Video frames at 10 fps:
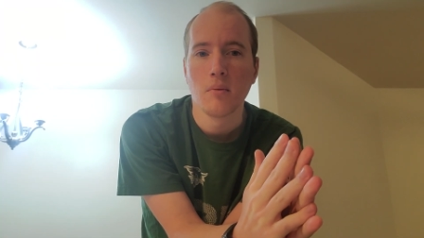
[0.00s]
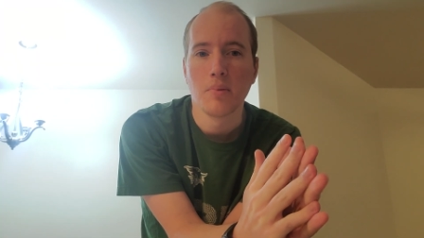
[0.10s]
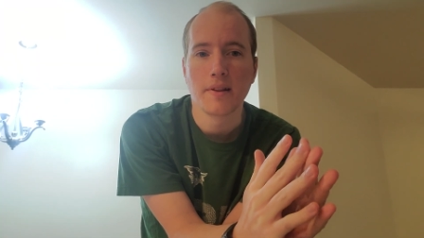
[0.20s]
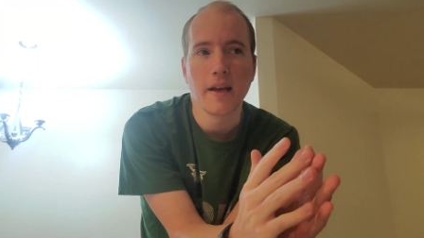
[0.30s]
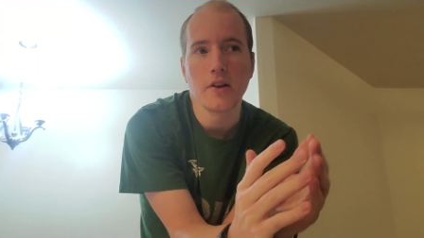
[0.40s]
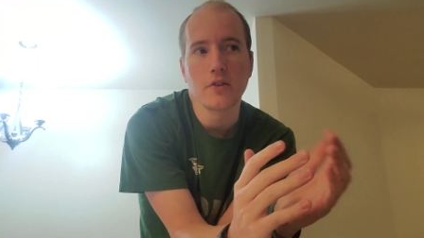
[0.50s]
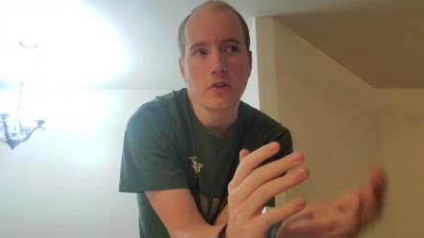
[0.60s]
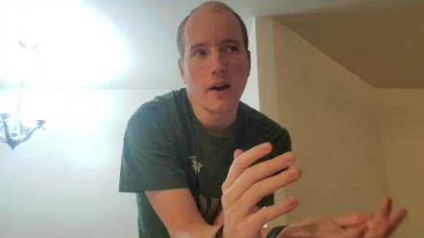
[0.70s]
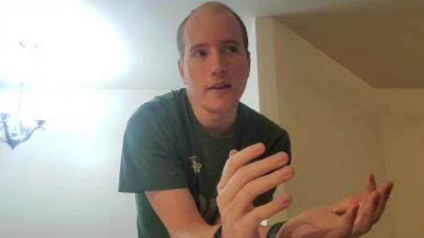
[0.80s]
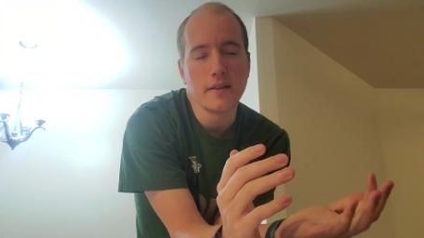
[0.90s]
but that you're
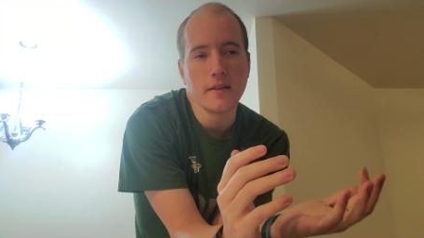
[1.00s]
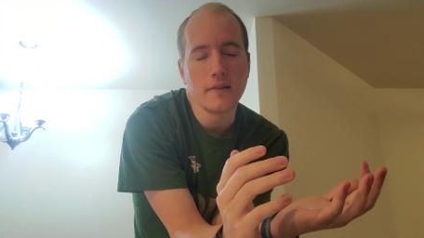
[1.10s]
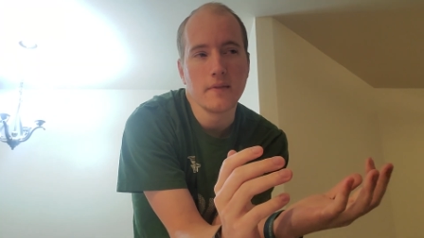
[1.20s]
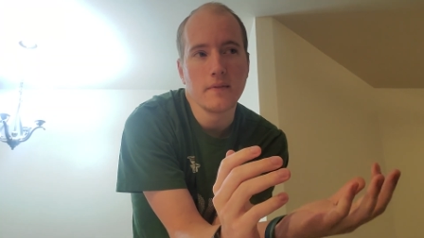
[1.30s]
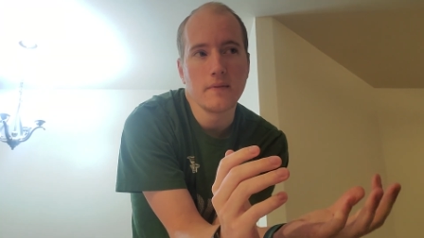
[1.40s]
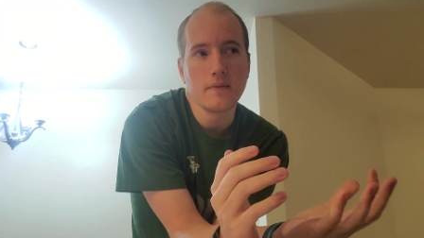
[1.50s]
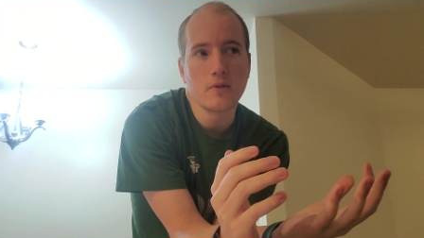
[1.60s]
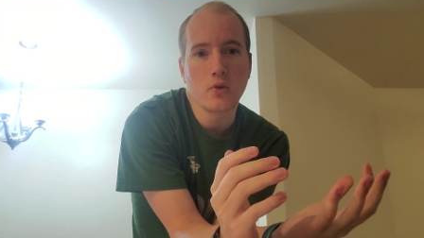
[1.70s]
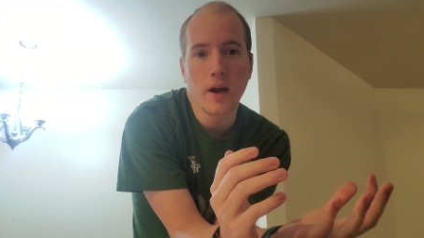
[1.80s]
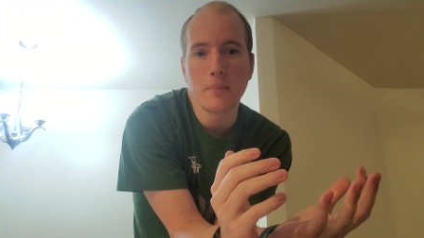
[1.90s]
trying to
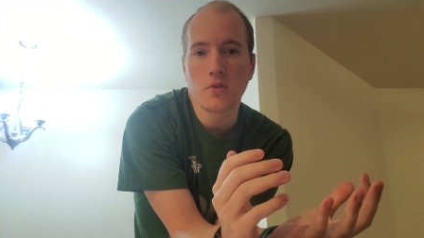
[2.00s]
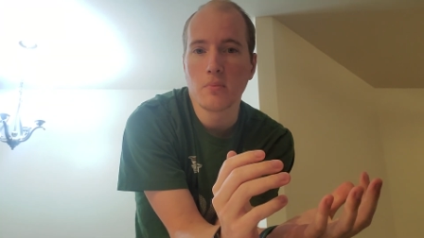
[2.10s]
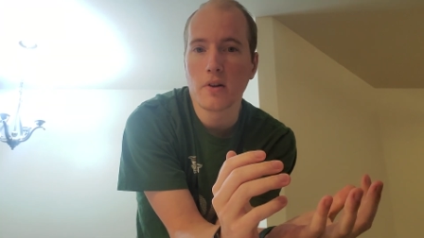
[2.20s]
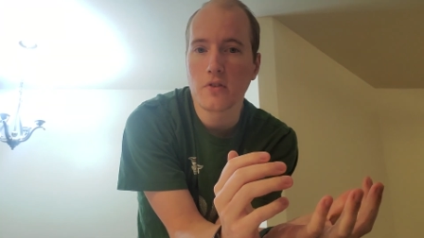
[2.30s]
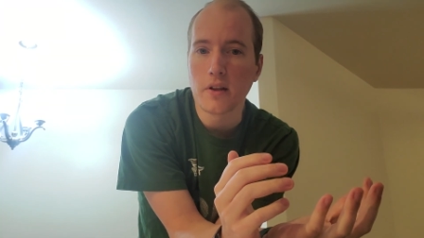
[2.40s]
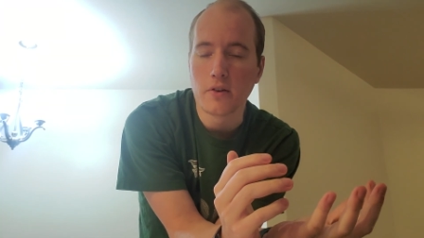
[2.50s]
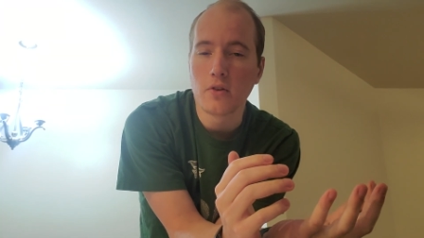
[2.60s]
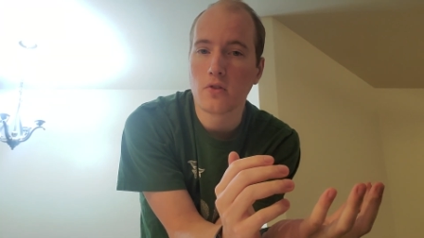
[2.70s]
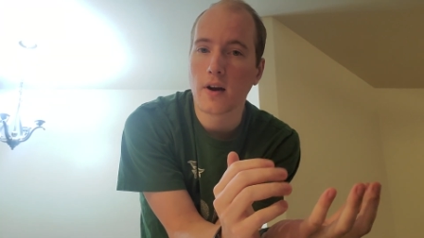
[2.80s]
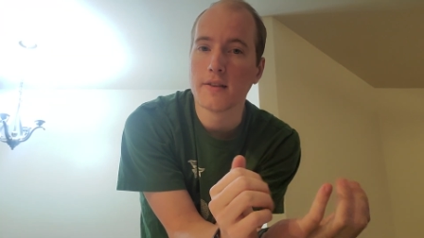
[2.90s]
cram too much in. You're
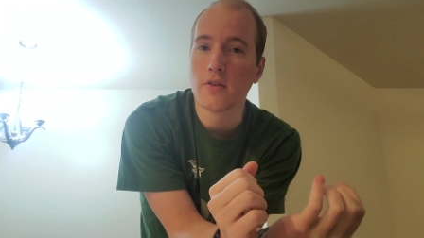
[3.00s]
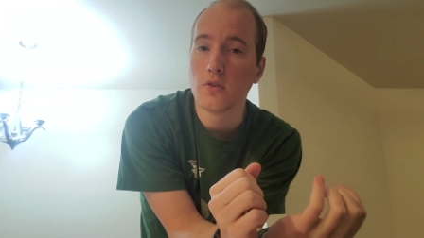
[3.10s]
trying